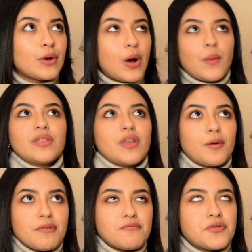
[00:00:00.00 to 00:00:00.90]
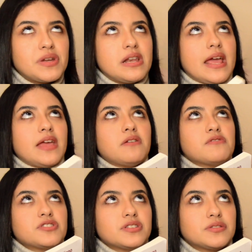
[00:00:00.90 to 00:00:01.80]
going down memory lane,
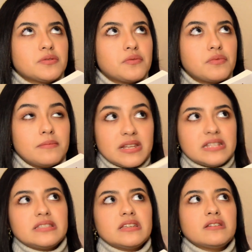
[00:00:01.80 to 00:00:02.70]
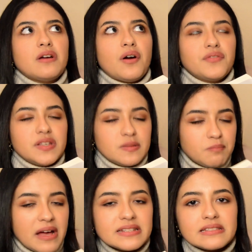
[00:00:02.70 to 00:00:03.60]
or just reminiscing of his
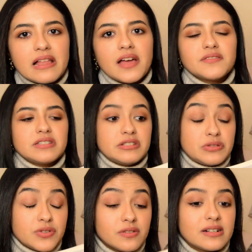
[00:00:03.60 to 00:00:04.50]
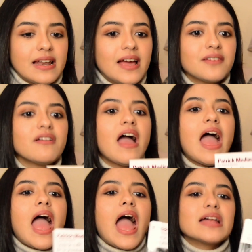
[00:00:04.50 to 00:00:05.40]
past lives, his young life,
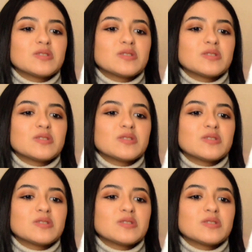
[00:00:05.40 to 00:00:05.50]
and